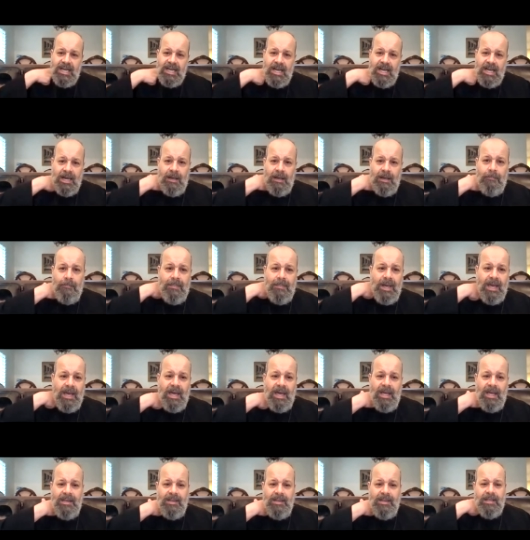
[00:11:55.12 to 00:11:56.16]
um,
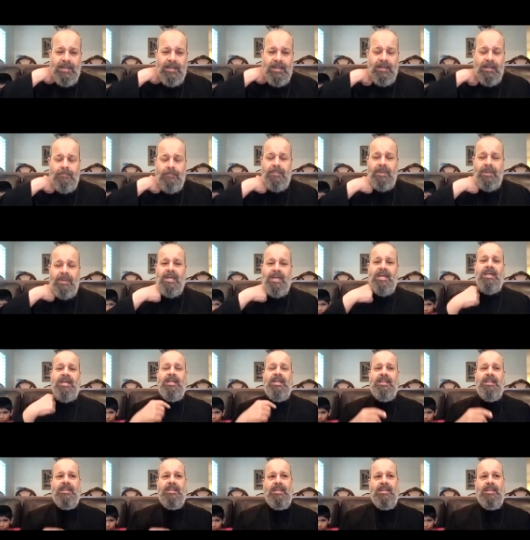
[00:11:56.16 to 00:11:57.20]
and um,
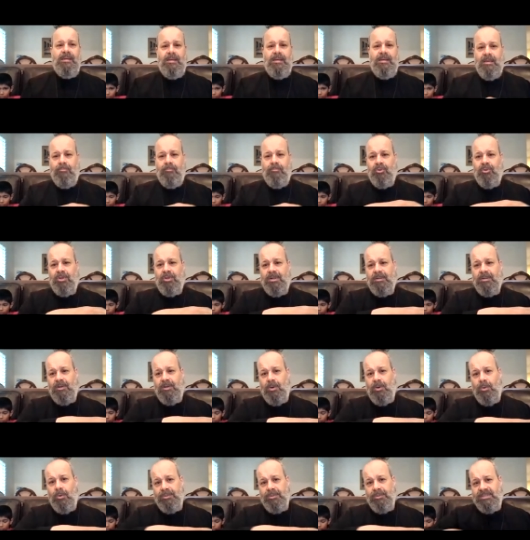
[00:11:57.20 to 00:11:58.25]
they put a
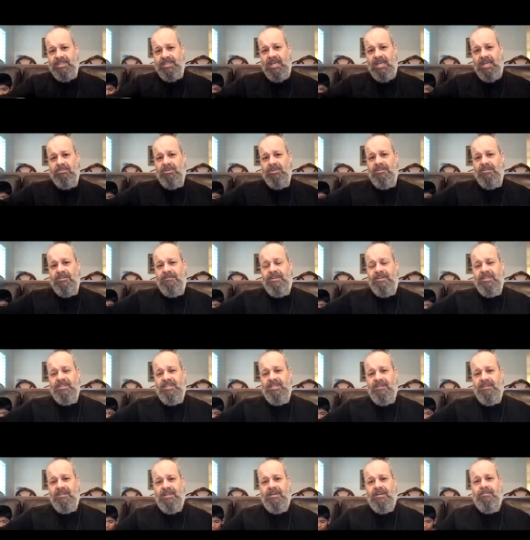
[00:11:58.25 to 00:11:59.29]
golden table in front
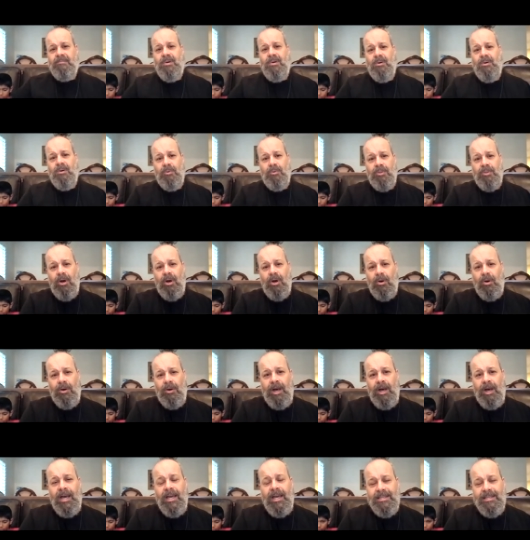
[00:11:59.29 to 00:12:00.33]
of them with all
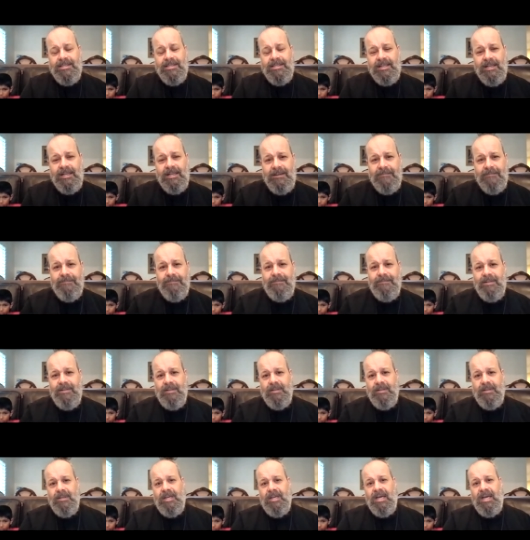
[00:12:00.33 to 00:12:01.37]
kinds of
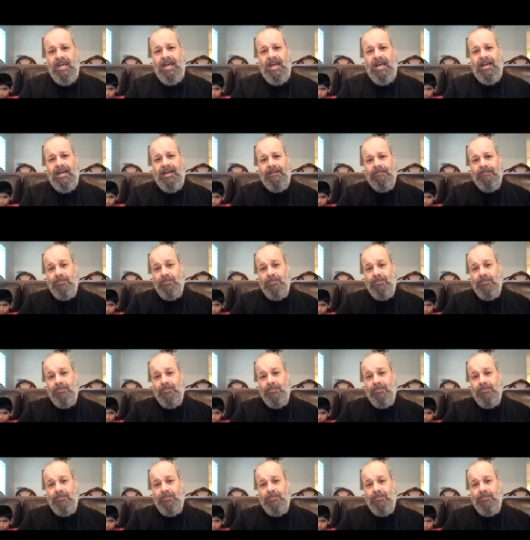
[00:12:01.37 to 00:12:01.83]
uh,